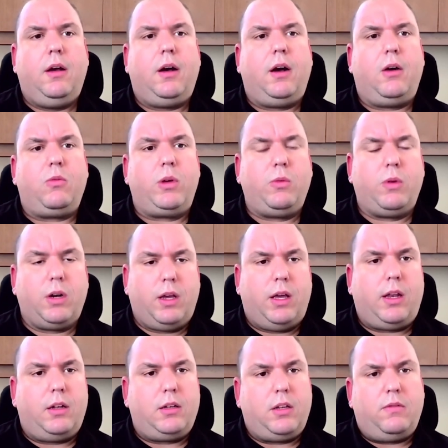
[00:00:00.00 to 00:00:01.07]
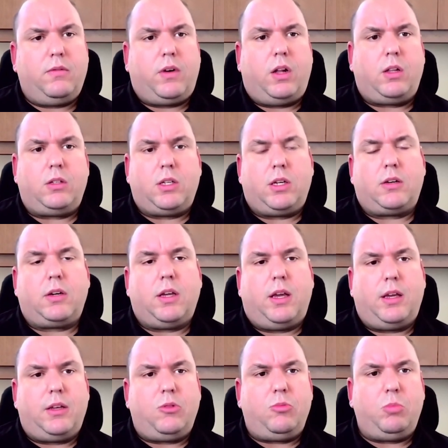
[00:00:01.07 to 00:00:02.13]
Uh, we went ahead and did
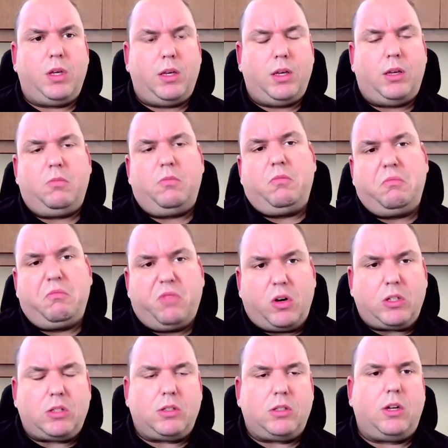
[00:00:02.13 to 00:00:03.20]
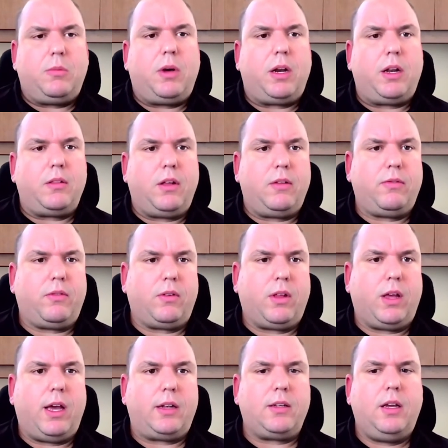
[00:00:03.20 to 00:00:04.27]
voluntary A and B. Virtually nobody left for
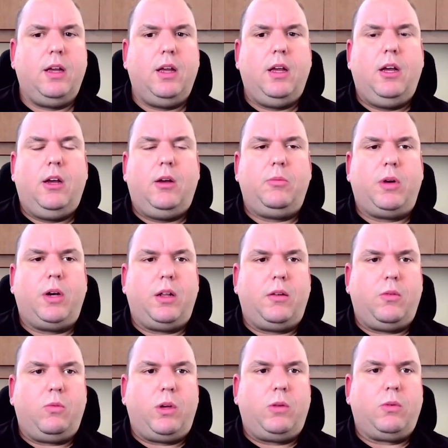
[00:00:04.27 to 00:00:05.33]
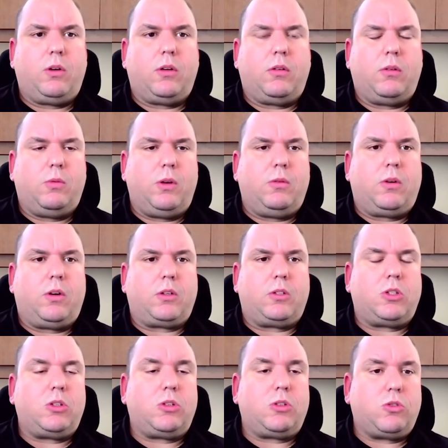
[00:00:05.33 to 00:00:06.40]
that, but we were we were
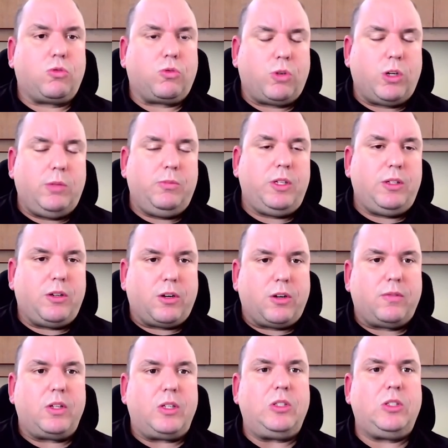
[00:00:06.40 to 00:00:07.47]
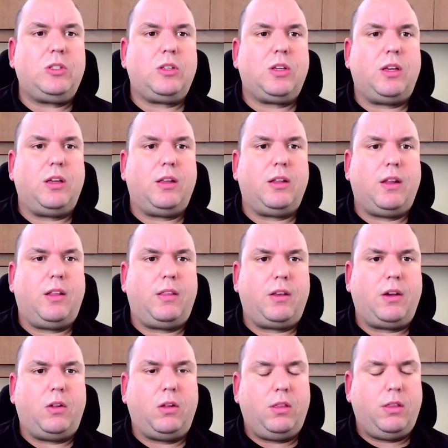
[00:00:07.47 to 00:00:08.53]
extremely nervous, and and the
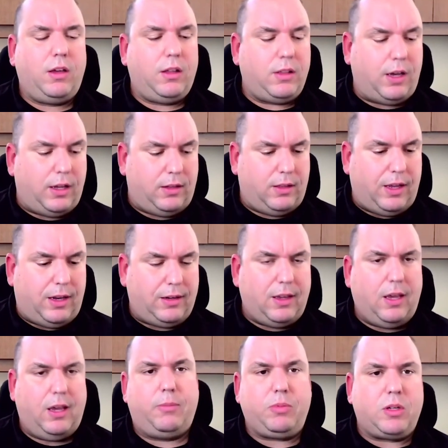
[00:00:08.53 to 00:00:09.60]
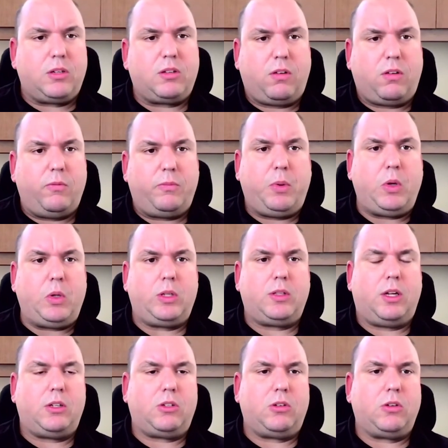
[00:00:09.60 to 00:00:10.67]
only thing that that kept us from pulling
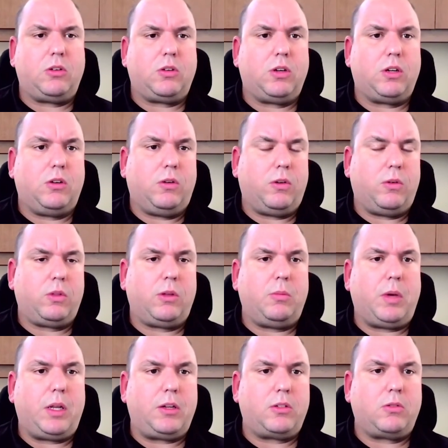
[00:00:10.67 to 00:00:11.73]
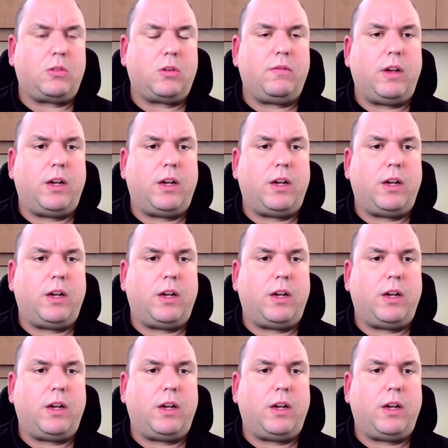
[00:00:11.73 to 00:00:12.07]
that trigger and going with the mandatory